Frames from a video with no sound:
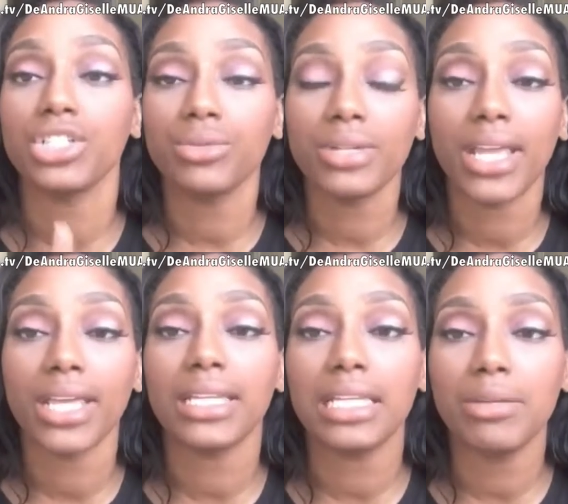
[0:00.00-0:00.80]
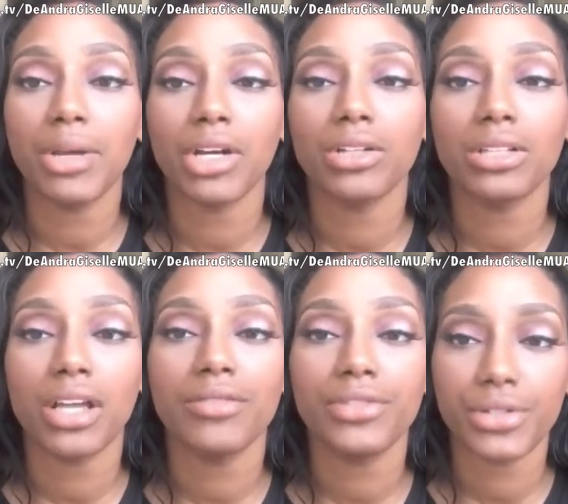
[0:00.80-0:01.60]
you can email
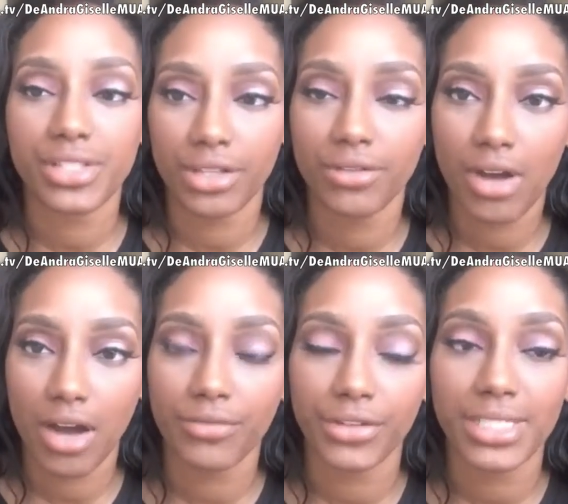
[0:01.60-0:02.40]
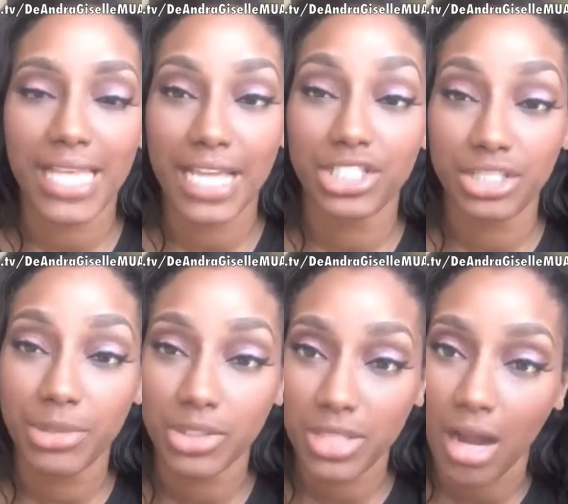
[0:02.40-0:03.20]
loveyourselfconference at
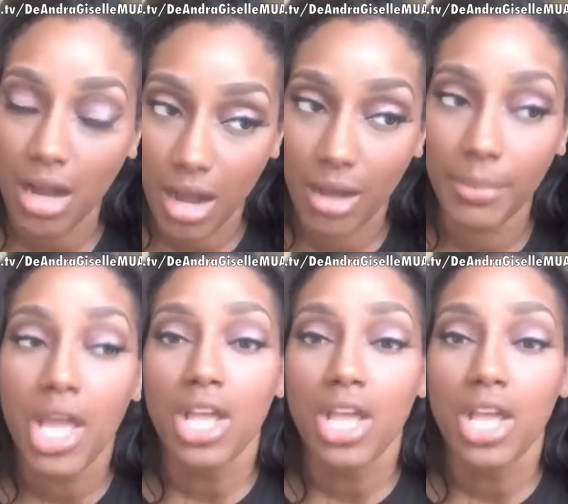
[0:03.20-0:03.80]
gmail.com.